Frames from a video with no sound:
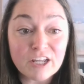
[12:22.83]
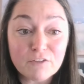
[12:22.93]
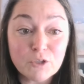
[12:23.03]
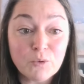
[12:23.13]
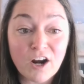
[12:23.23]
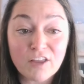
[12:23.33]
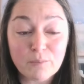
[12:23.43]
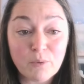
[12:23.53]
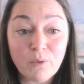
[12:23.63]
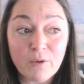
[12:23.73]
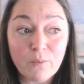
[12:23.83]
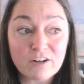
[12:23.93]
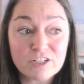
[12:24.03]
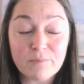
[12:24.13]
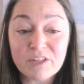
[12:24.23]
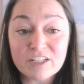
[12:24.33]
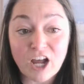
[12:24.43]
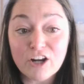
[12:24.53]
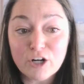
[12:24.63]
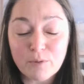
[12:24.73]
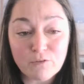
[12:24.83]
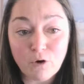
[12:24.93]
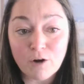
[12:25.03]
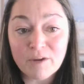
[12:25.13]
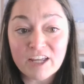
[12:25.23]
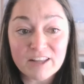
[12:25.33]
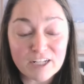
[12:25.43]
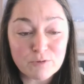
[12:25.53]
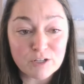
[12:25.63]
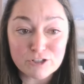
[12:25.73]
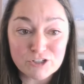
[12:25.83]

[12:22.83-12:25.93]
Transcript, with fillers: If you are at the point where something is underperforming and that's when you're